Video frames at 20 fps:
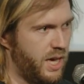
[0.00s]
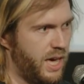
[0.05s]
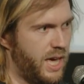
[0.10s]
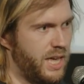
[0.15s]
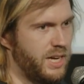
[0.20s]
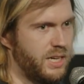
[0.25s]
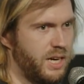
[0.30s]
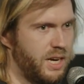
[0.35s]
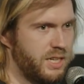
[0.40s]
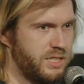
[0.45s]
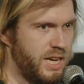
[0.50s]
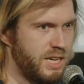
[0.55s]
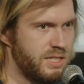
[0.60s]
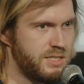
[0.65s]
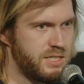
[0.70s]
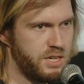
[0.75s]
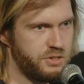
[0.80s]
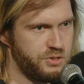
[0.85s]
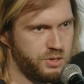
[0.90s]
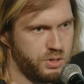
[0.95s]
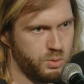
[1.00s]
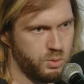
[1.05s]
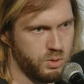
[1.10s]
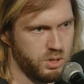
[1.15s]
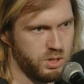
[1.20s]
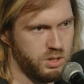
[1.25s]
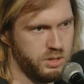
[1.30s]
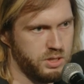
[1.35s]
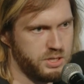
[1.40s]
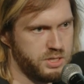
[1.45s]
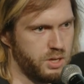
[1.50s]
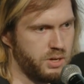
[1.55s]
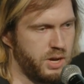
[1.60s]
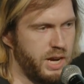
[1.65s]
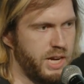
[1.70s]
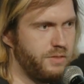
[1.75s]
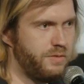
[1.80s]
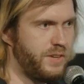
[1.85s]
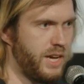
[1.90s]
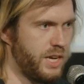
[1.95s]
And in intent-centric as I'll
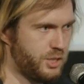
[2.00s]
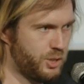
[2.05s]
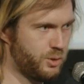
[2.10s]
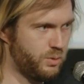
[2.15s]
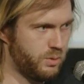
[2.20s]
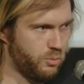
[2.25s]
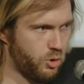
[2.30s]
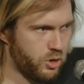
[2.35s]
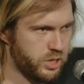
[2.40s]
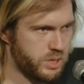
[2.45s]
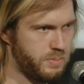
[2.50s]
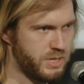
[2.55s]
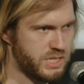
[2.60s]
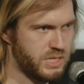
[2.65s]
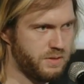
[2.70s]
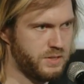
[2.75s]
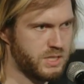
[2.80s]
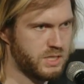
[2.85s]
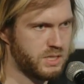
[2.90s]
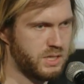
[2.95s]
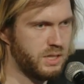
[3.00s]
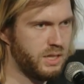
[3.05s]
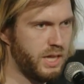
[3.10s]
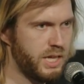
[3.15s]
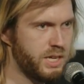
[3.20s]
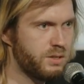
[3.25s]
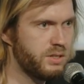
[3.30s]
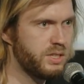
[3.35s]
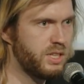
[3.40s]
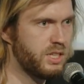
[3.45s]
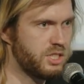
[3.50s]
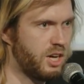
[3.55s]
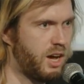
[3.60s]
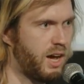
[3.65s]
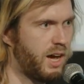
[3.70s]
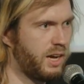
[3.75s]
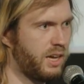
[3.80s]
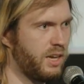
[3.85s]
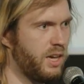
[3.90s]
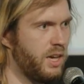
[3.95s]
kind of get to in more specificity later in the
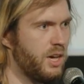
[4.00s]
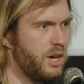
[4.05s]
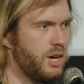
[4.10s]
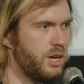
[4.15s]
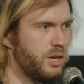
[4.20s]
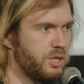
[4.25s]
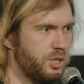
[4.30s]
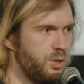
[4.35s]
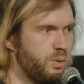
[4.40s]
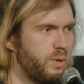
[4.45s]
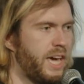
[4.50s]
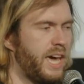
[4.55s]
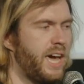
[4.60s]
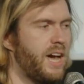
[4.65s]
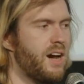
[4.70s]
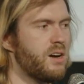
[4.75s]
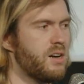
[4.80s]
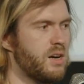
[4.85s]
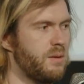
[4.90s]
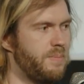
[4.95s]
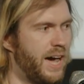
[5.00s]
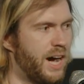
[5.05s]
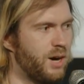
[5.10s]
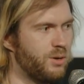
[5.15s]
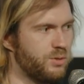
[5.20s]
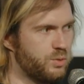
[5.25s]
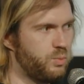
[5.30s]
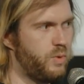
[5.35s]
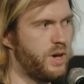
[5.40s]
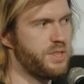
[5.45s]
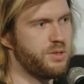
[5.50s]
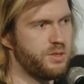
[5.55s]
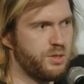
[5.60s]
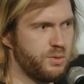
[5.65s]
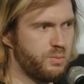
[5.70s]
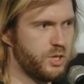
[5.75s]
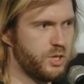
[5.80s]
talk, you care about whether the